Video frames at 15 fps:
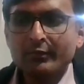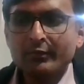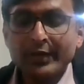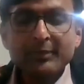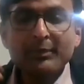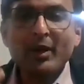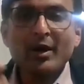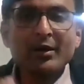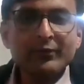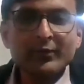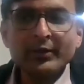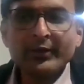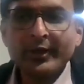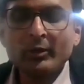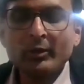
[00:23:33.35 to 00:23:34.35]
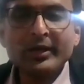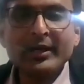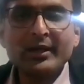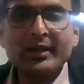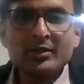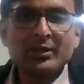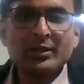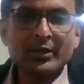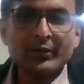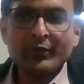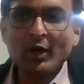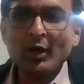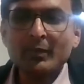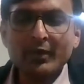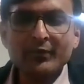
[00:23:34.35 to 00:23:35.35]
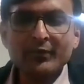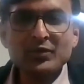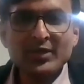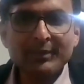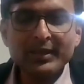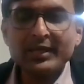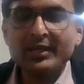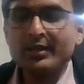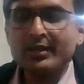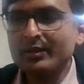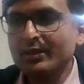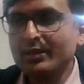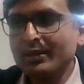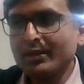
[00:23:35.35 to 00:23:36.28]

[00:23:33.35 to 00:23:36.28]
very powerful regulators in the form of SEBI,